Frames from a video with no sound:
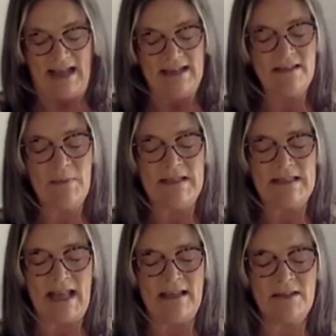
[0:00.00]
And as we
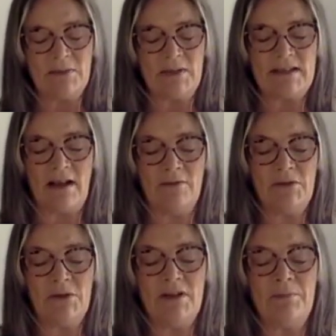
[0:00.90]
say it to ourselves,
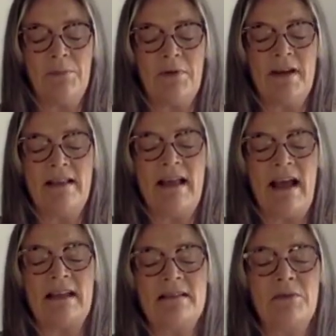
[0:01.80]
you're going to bring the
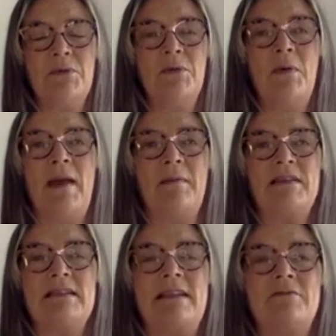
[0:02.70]
hands all the way up the
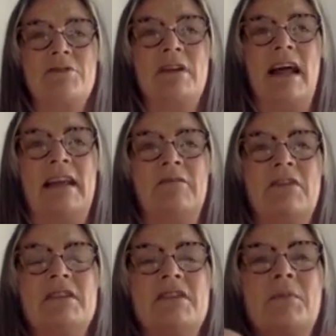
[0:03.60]
central line,
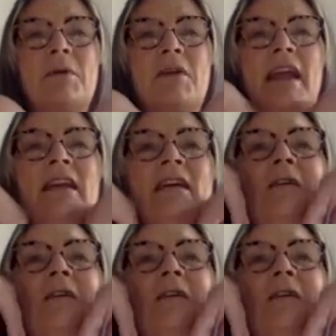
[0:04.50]
front of the body.